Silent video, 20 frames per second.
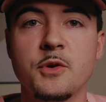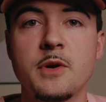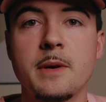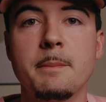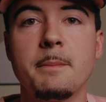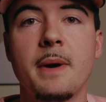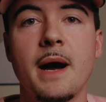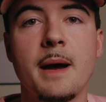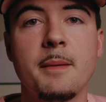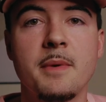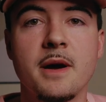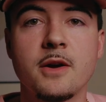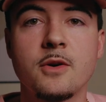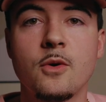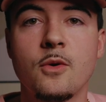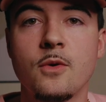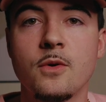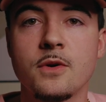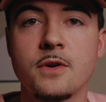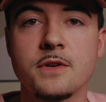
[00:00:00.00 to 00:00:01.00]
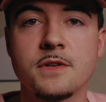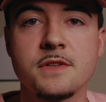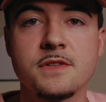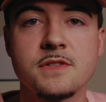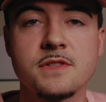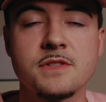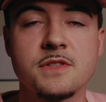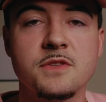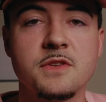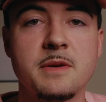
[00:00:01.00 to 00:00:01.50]
you can buy my
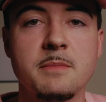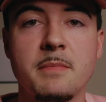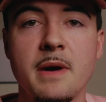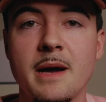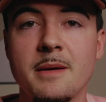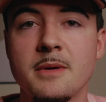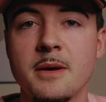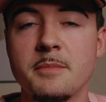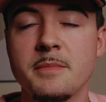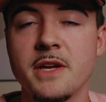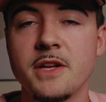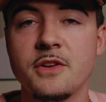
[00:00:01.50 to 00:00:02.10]
course, you can buy my